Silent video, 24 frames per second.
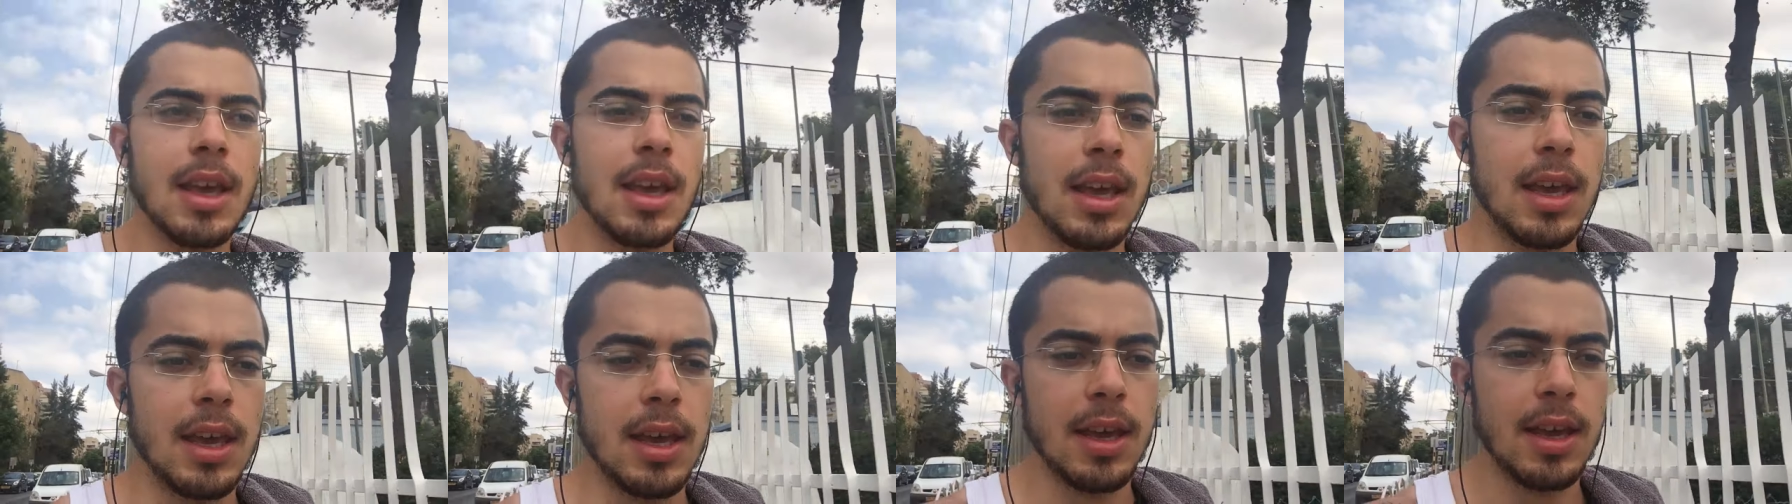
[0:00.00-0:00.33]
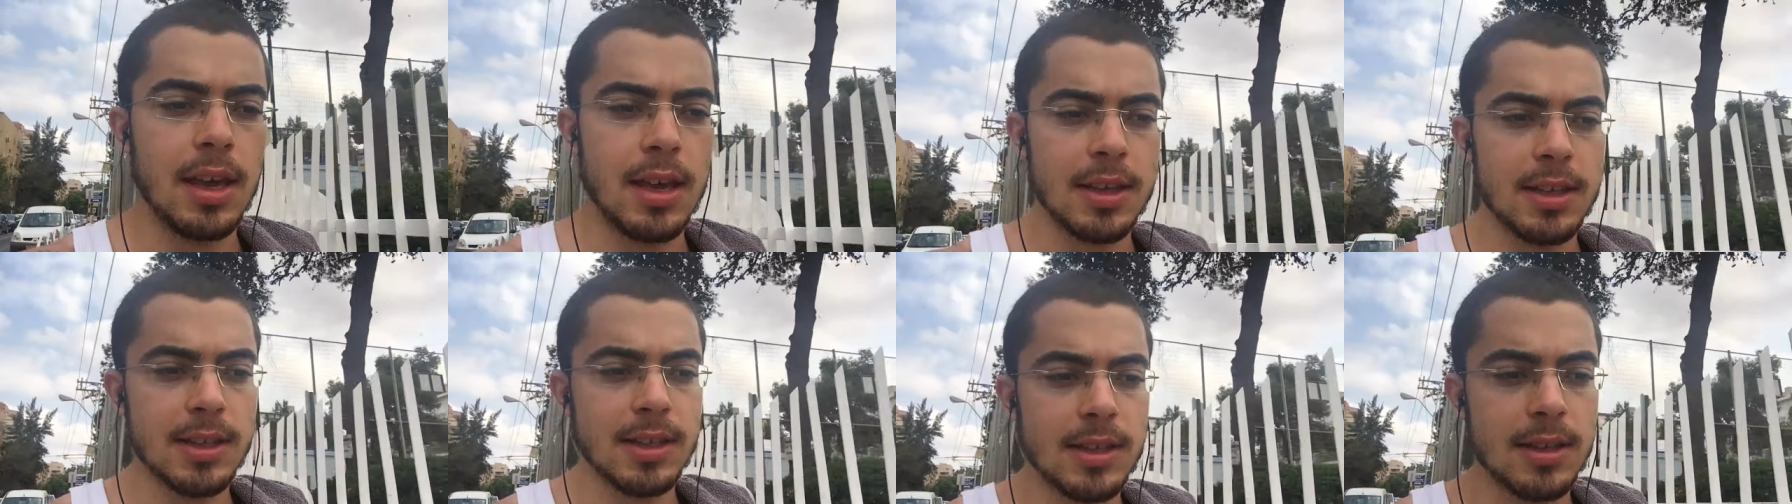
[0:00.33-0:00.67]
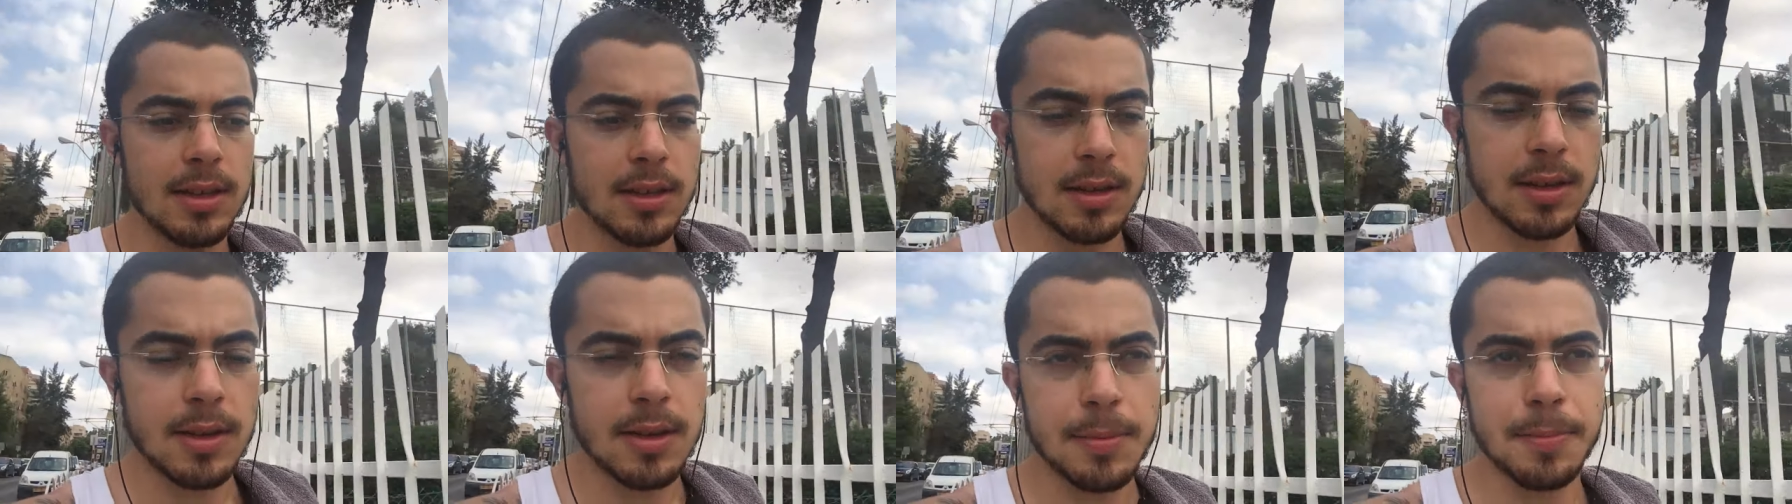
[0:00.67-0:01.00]
is
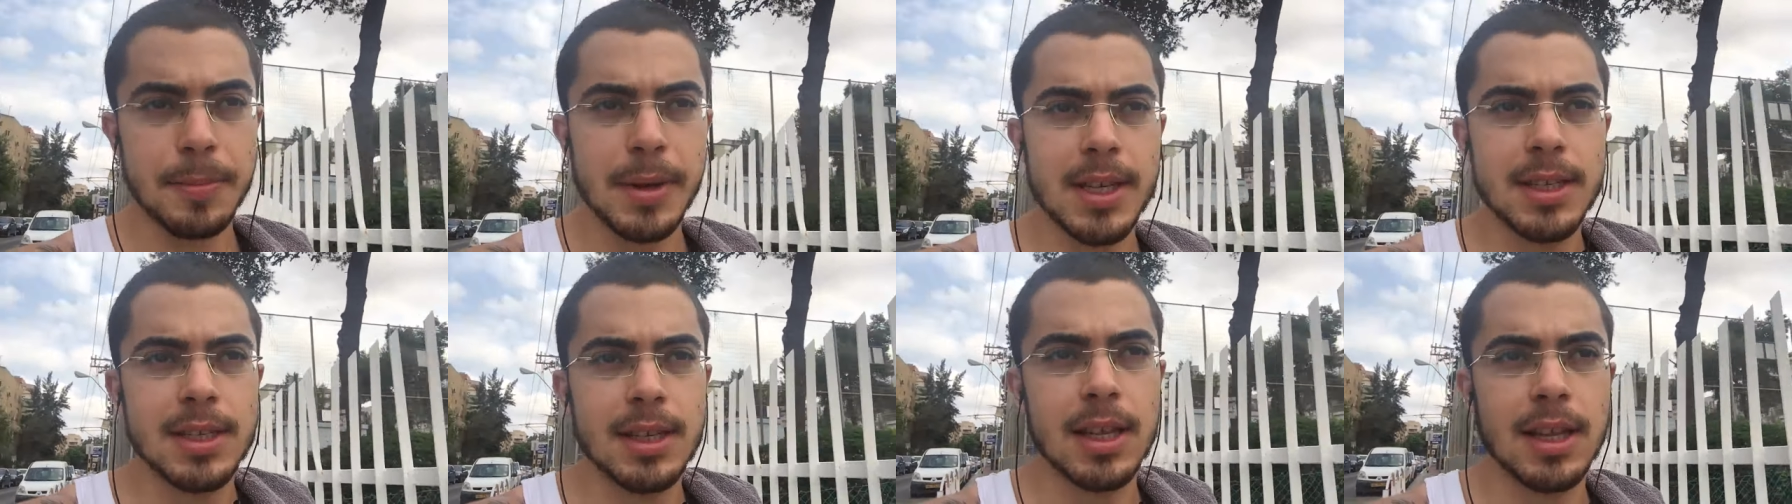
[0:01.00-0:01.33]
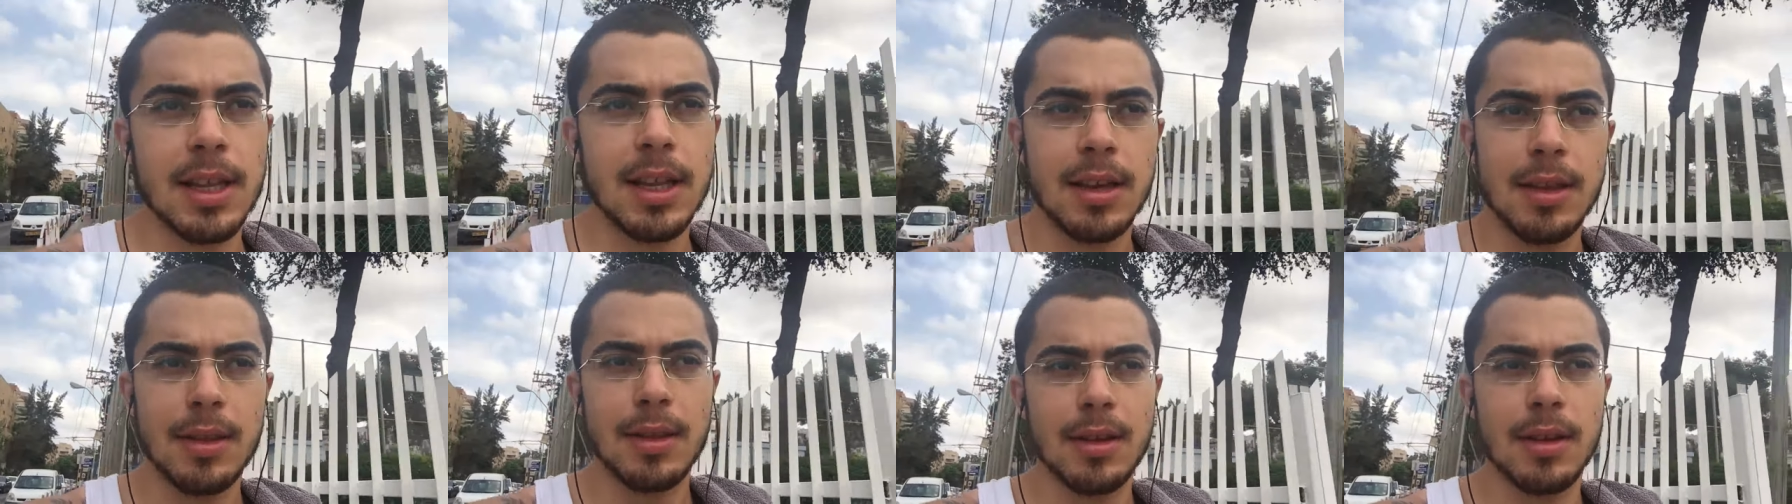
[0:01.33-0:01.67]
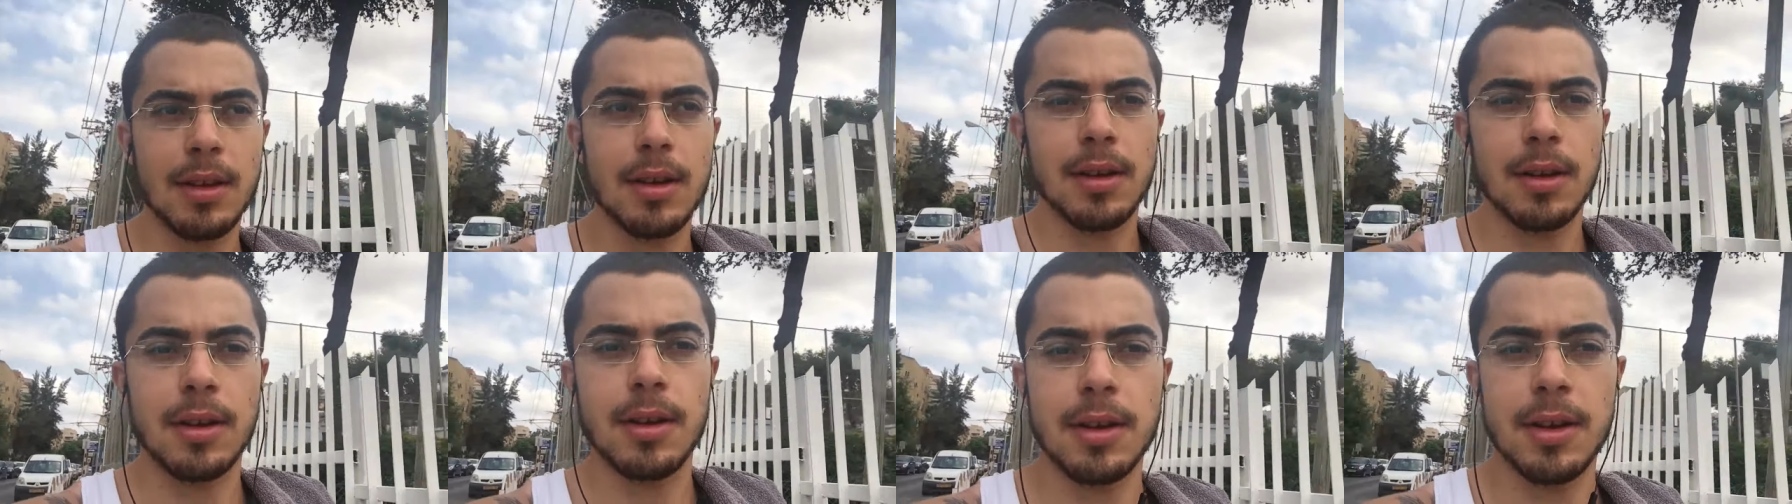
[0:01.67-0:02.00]
basically
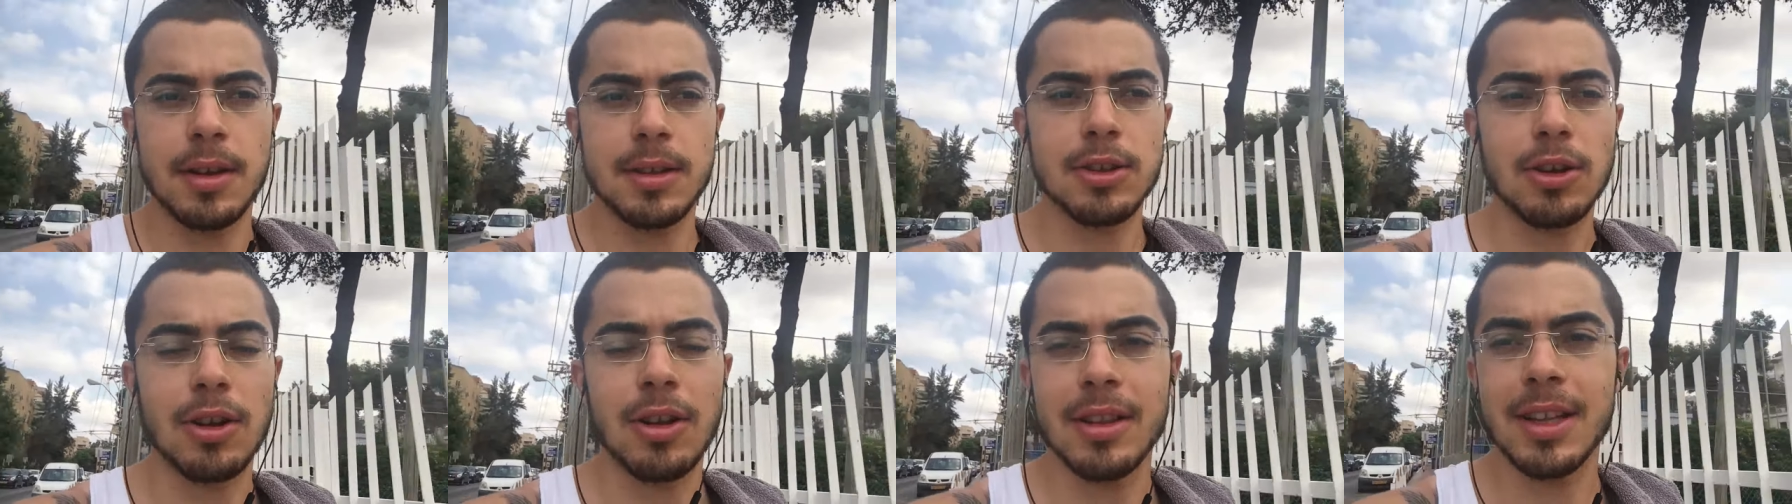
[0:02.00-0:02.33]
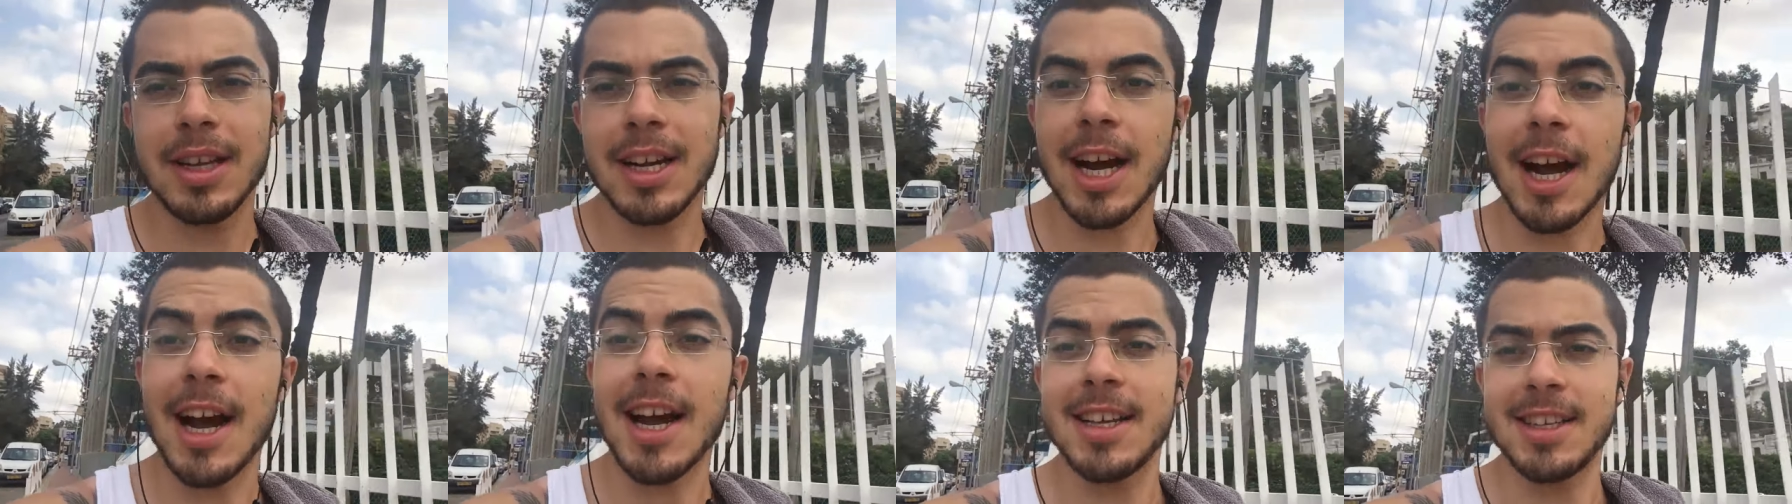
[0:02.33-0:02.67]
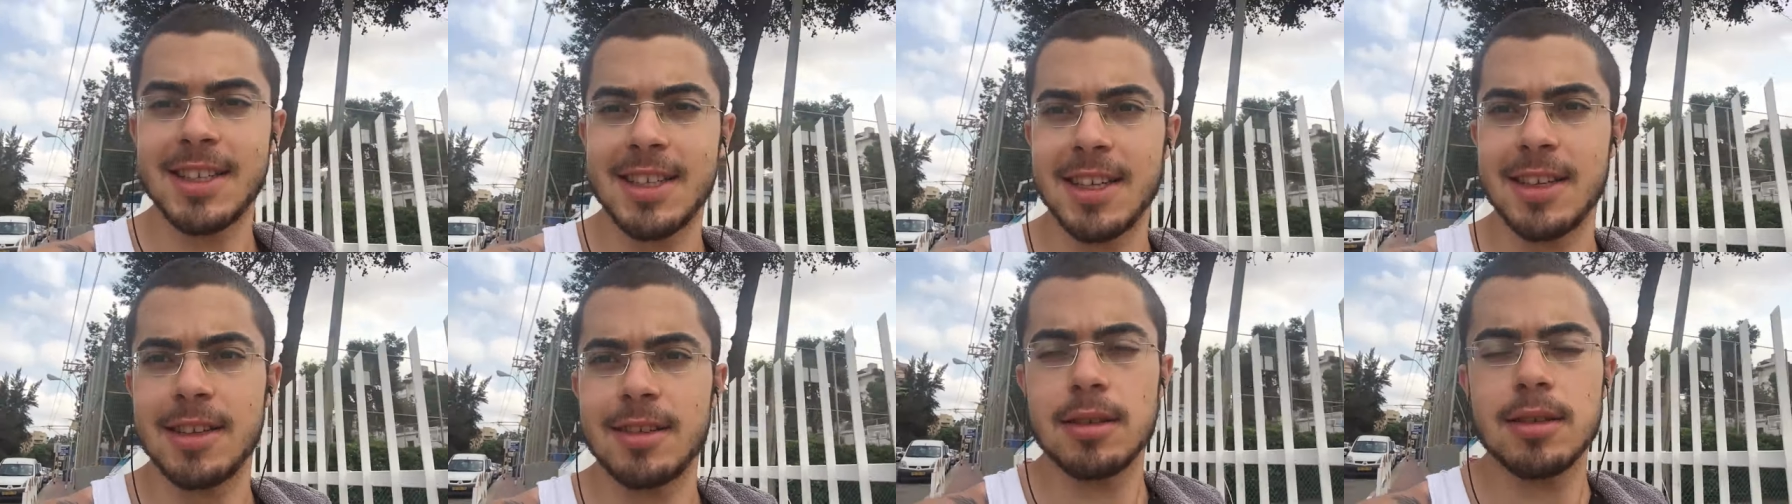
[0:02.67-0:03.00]
it's called
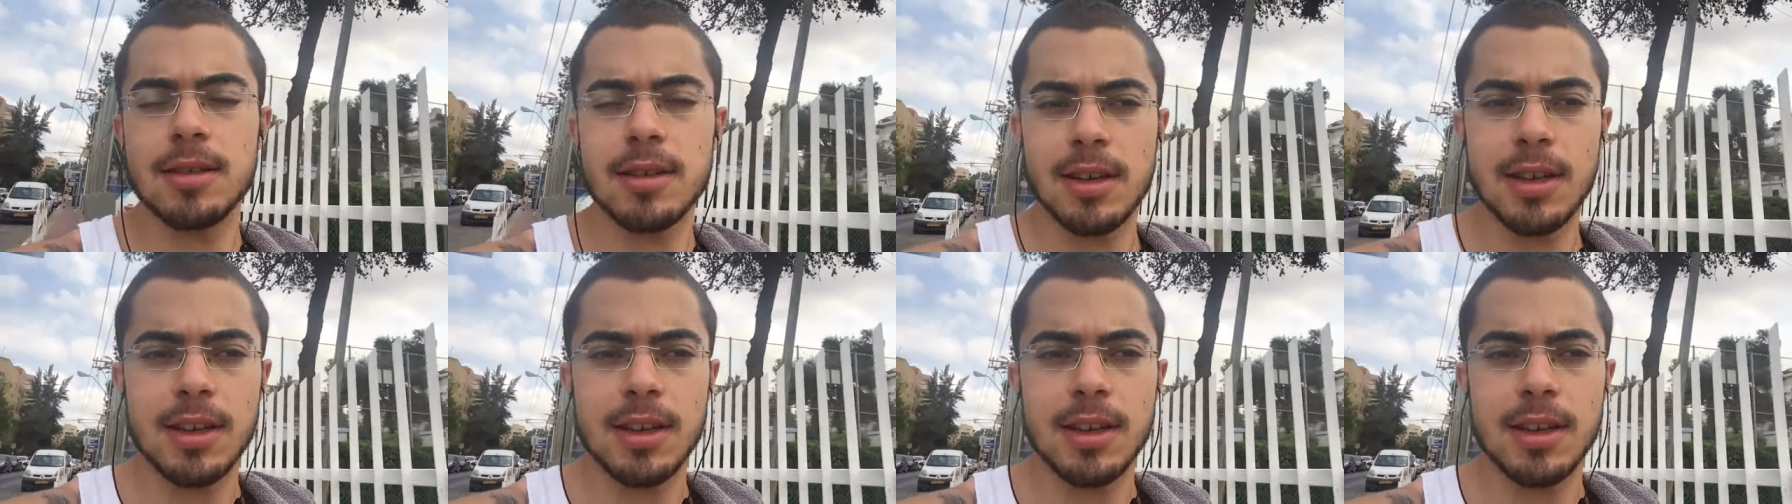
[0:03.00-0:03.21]
Kaizen.